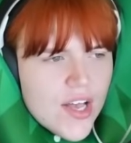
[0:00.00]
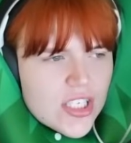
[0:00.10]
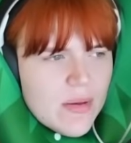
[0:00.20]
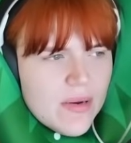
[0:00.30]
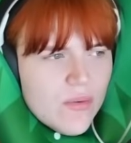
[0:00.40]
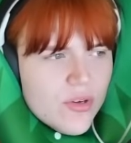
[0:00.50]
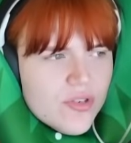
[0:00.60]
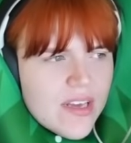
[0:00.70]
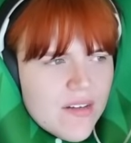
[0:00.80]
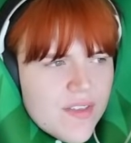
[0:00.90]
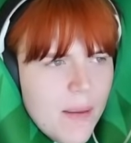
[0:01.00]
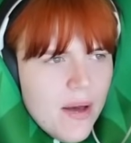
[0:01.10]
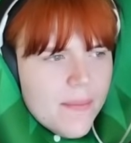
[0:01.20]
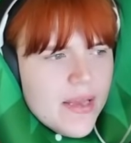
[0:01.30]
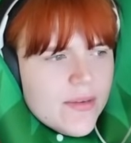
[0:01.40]
Some people are wondering if that
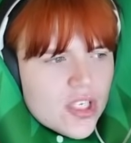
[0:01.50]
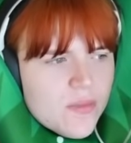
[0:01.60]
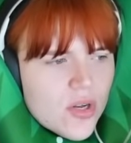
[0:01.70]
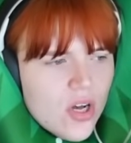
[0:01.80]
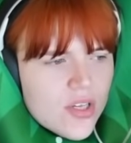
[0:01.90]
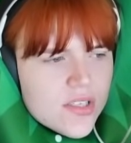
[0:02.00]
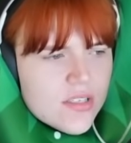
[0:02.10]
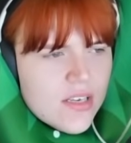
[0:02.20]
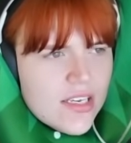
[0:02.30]
might be just because